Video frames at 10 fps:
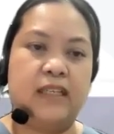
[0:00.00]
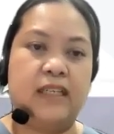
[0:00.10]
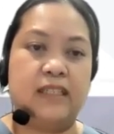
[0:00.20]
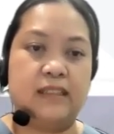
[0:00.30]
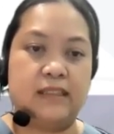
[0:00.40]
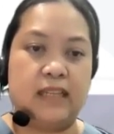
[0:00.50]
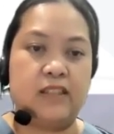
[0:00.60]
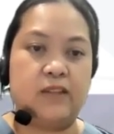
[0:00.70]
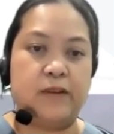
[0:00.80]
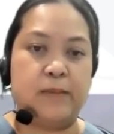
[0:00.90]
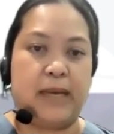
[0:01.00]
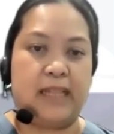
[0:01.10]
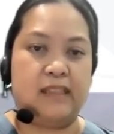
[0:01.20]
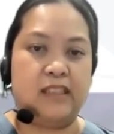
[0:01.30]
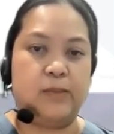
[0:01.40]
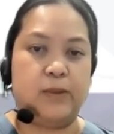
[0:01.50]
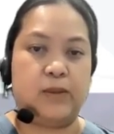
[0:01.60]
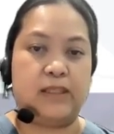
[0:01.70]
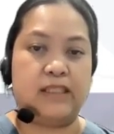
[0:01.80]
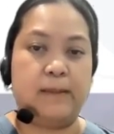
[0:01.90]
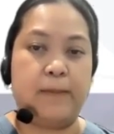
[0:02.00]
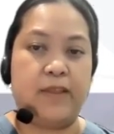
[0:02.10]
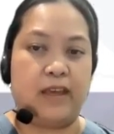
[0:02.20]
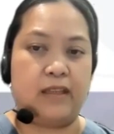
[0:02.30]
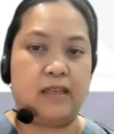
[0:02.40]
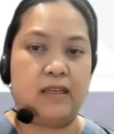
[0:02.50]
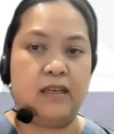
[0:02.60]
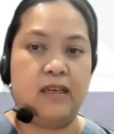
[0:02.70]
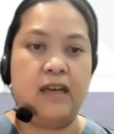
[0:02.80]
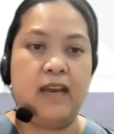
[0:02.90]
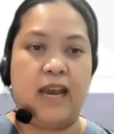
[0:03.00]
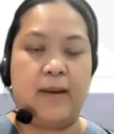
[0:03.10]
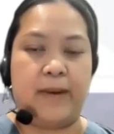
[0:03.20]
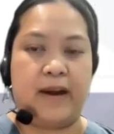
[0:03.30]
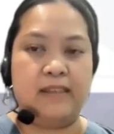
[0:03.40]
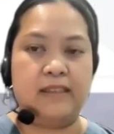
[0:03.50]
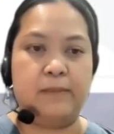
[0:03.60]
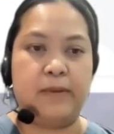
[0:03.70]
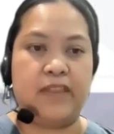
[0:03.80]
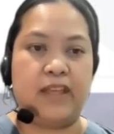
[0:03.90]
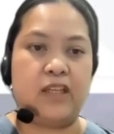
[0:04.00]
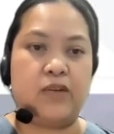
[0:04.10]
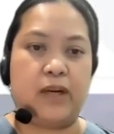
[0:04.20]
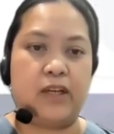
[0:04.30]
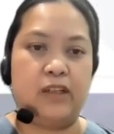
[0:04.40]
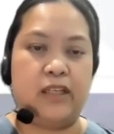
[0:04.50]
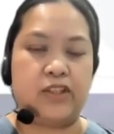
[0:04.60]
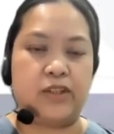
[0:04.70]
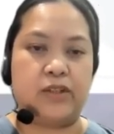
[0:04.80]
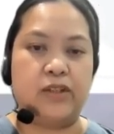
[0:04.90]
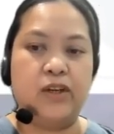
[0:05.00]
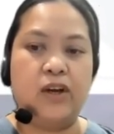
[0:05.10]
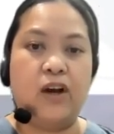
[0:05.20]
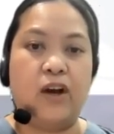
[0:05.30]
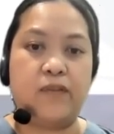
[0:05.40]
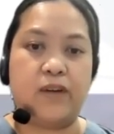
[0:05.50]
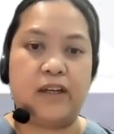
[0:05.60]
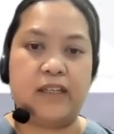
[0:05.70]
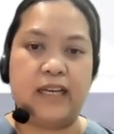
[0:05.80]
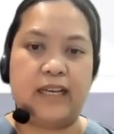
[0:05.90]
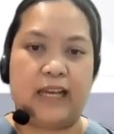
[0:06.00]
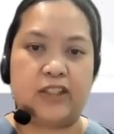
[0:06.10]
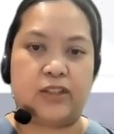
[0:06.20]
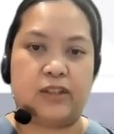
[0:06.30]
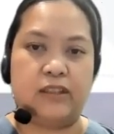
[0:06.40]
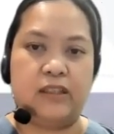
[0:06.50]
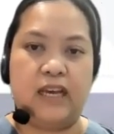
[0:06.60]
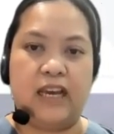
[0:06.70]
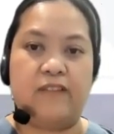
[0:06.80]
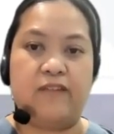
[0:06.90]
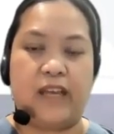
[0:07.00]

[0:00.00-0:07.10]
It is a state of imbalance between sympathetic and parasympathetic regulation of cardiac action and